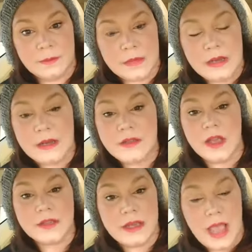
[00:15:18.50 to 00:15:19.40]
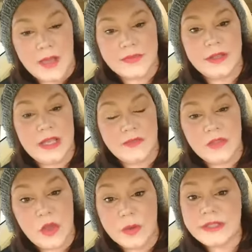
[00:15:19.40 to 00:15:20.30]
And it doesn't have to,
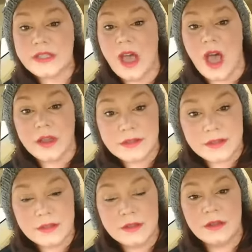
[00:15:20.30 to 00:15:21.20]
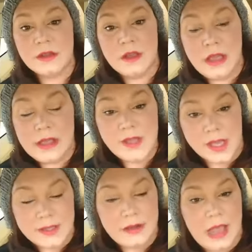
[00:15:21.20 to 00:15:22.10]
even though it sucks, it
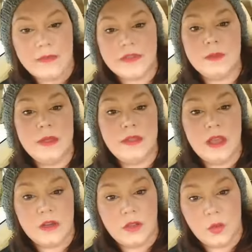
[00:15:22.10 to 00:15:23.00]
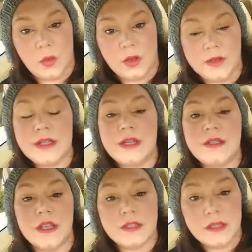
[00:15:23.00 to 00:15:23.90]
doesn't have to be the end of the world, and
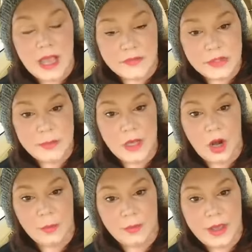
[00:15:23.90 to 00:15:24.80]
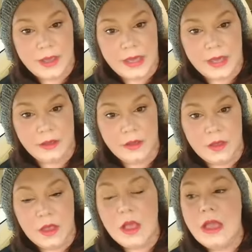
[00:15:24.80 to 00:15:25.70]
it doesn't have to be heartbreaking.
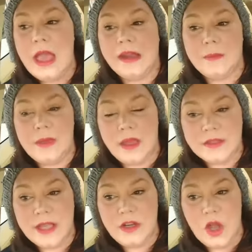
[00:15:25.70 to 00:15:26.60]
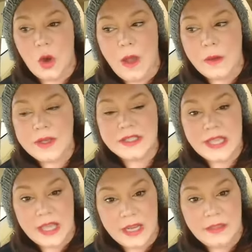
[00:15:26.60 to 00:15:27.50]
And because I know how
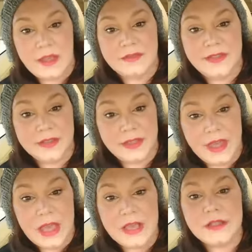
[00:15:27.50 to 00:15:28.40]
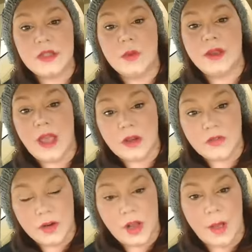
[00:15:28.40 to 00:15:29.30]
exciting that feeling is, you connect
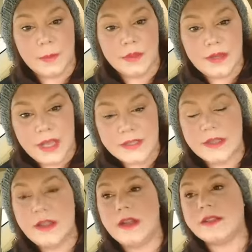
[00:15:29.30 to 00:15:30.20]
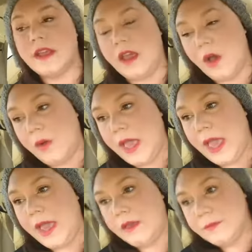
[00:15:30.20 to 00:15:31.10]
for a couple of days, and then it's like, okay,